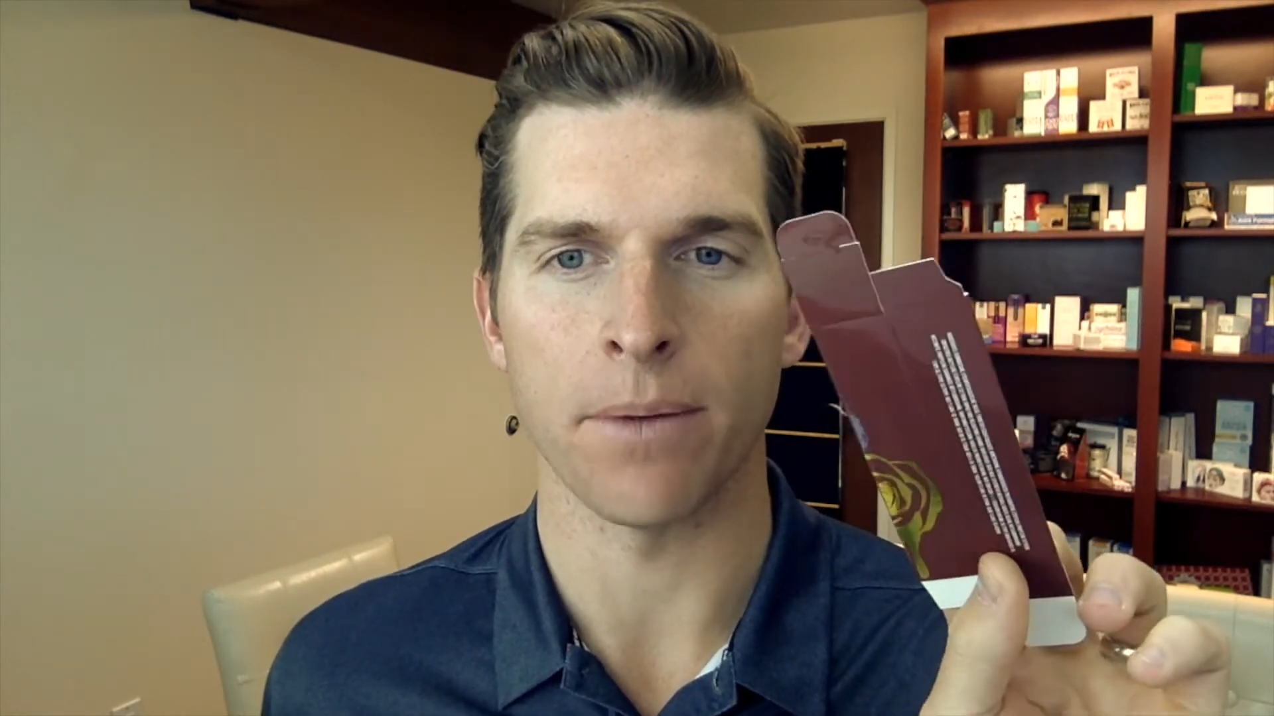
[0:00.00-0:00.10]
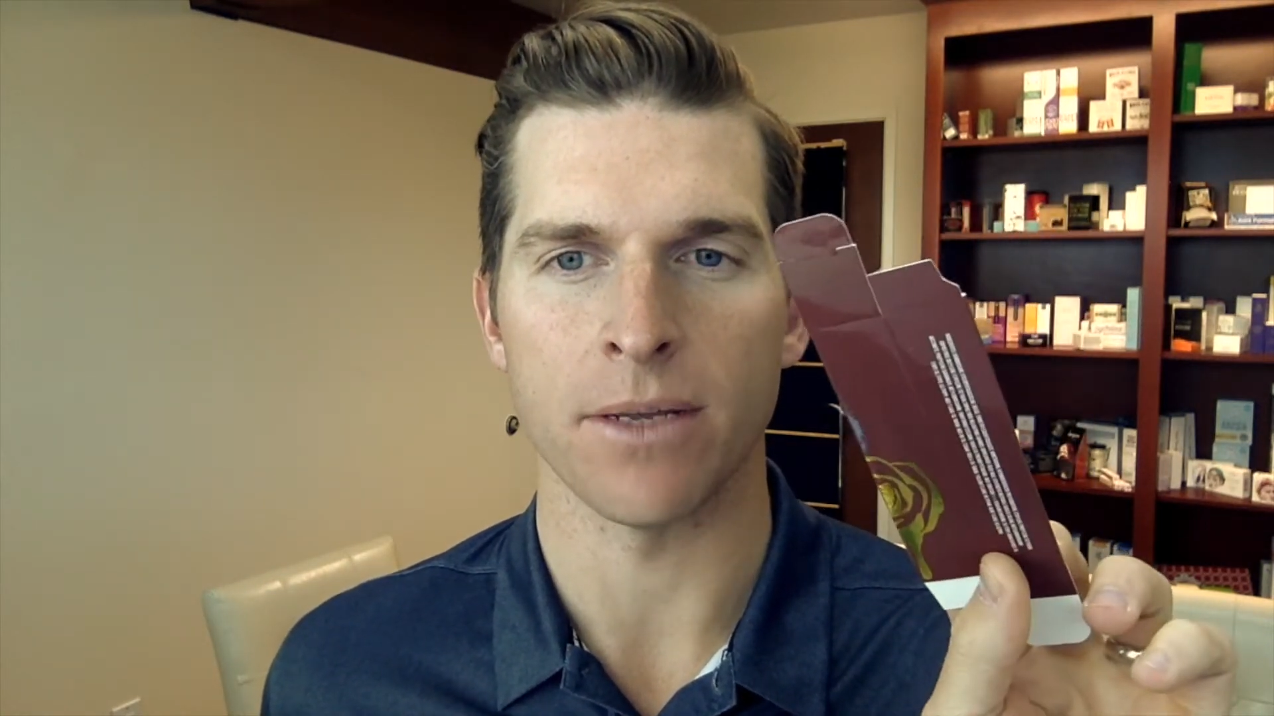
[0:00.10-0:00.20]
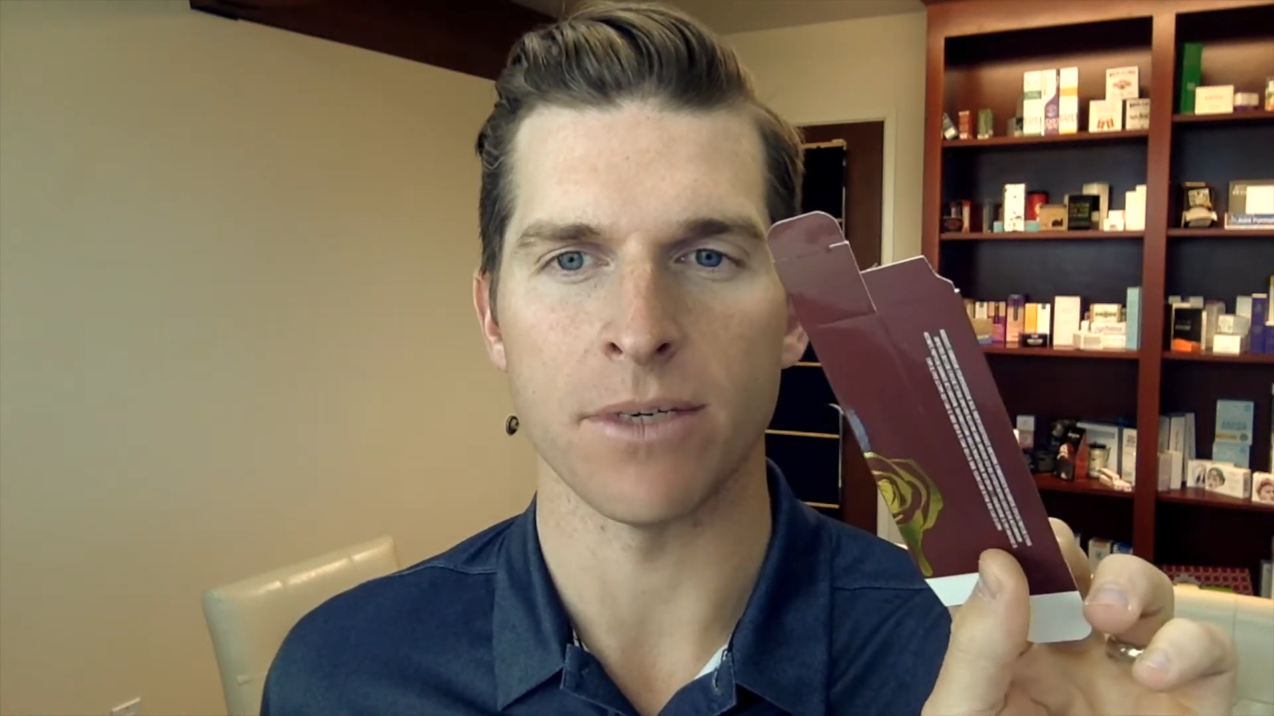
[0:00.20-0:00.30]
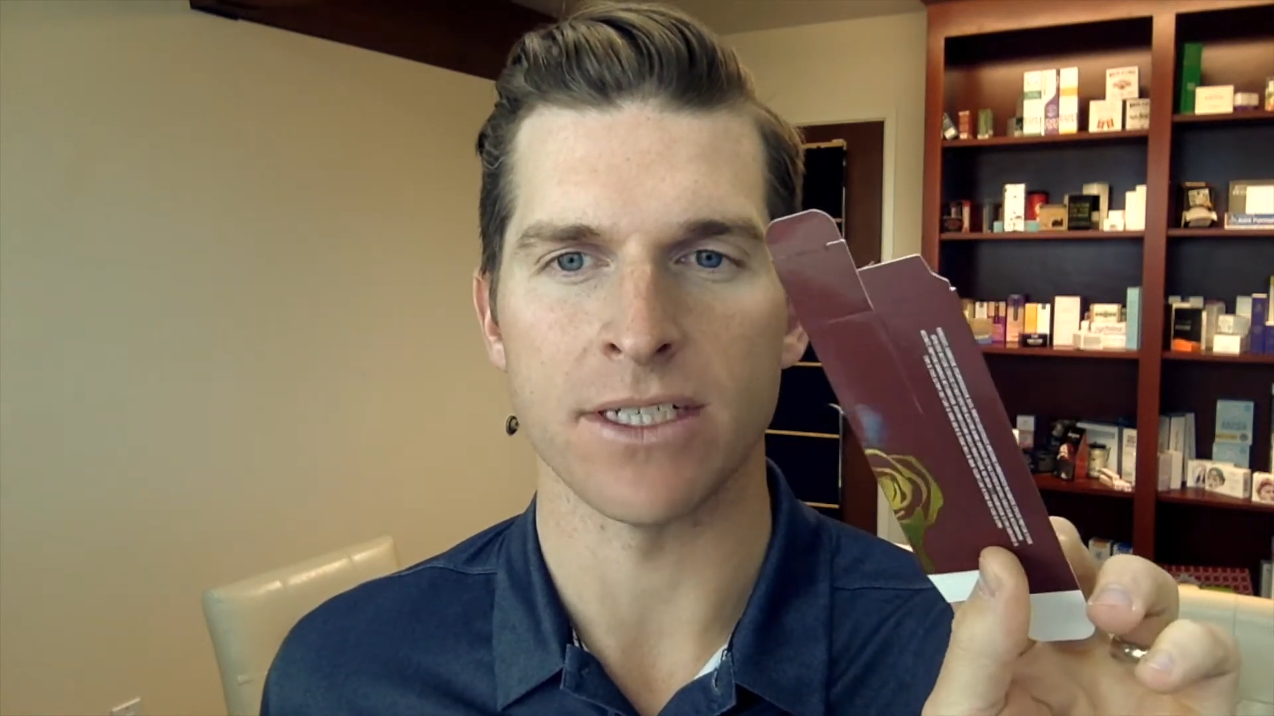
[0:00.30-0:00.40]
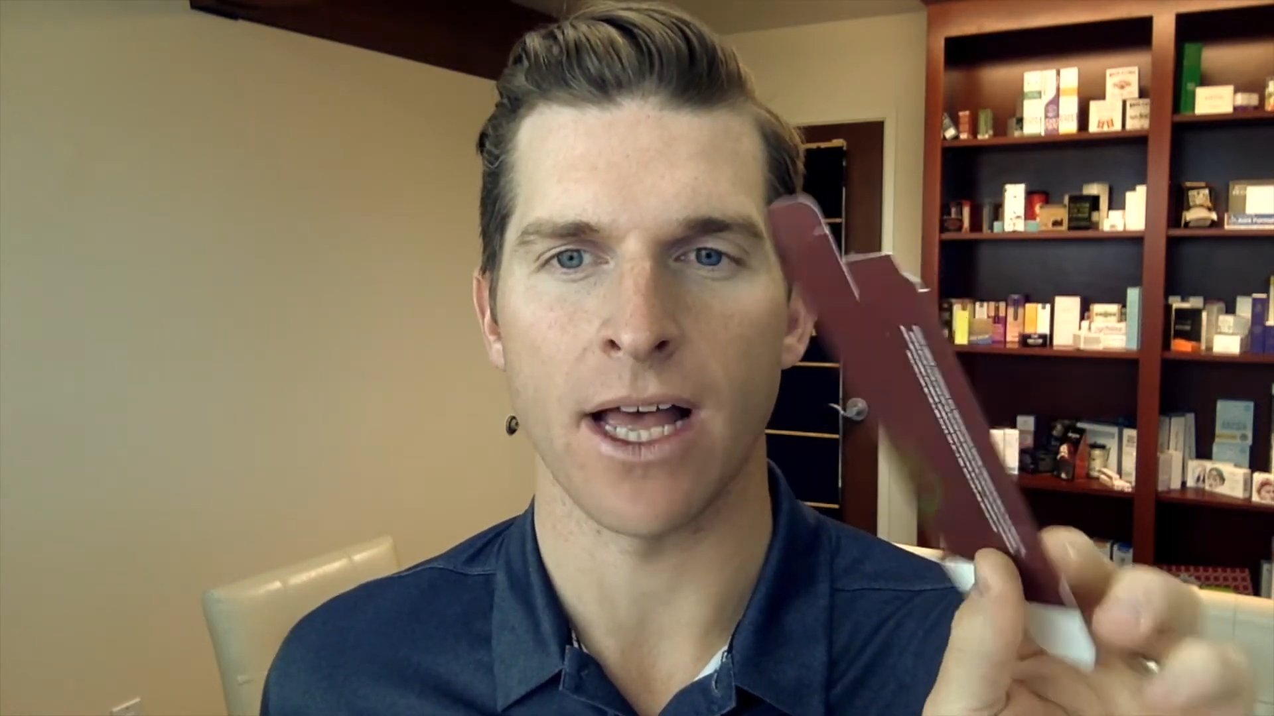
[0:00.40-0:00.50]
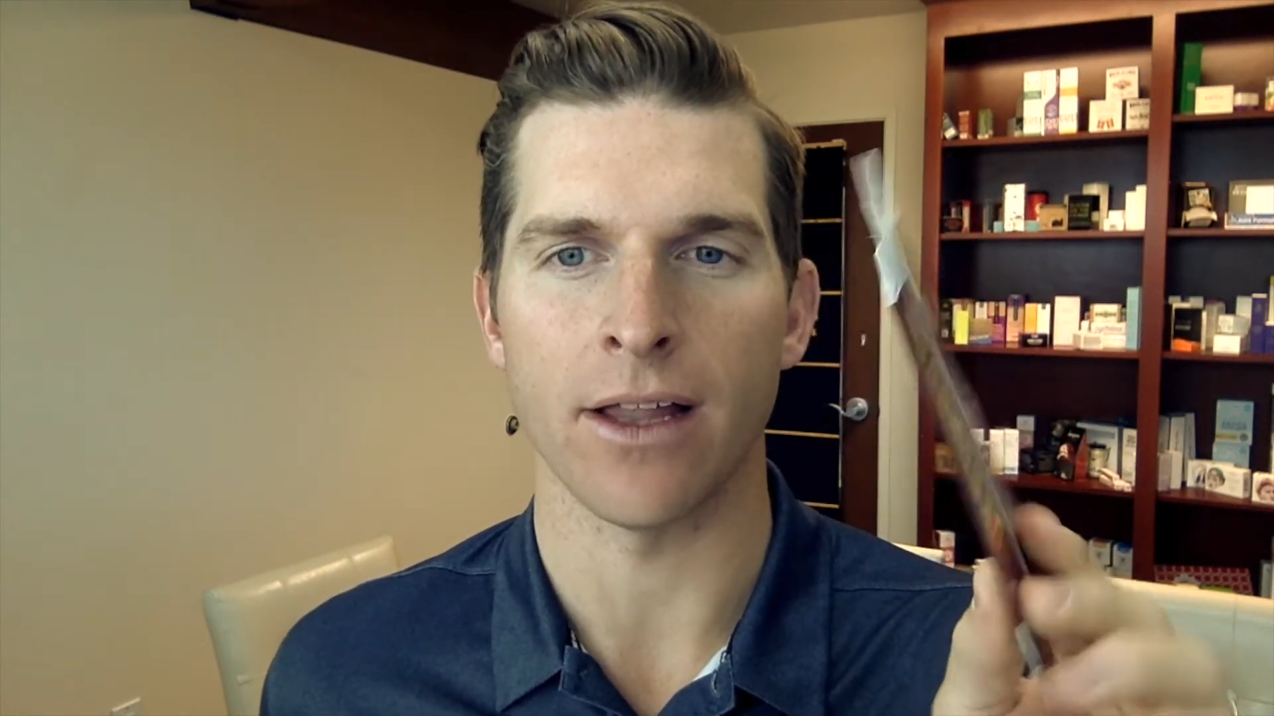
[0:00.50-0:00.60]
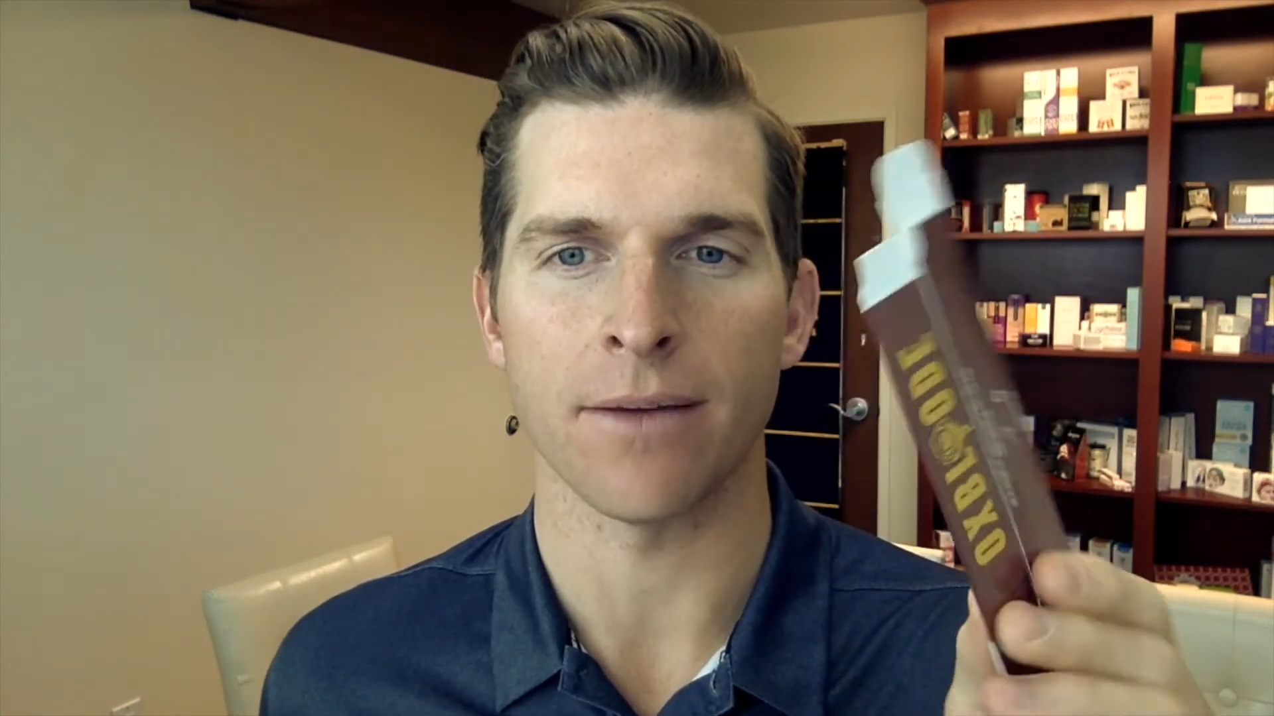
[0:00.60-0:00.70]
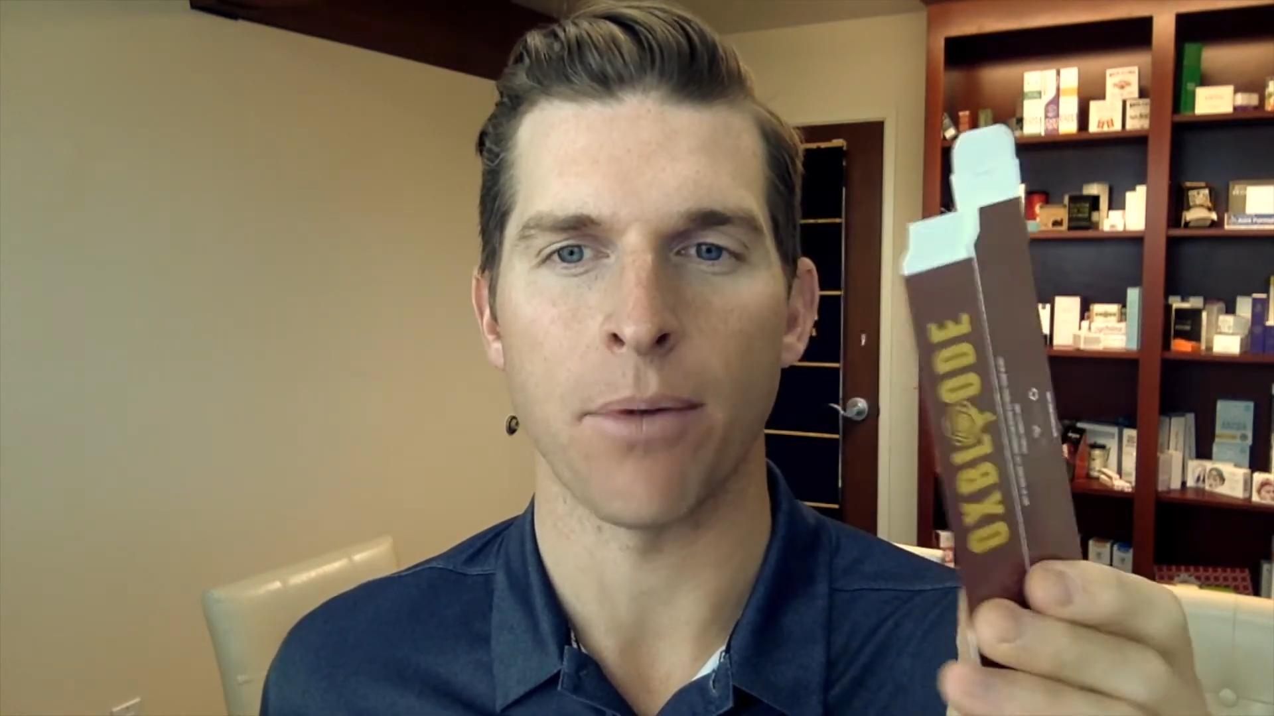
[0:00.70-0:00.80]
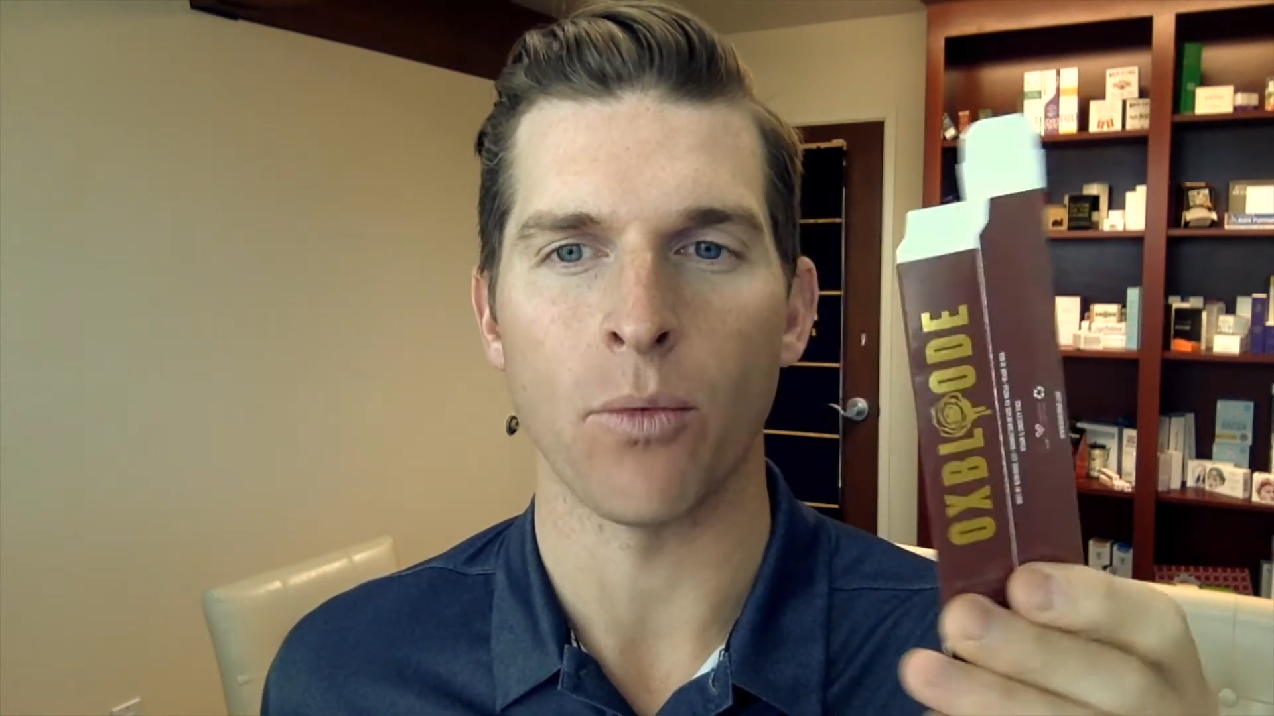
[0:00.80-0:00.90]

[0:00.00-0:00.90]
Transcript: any metallic,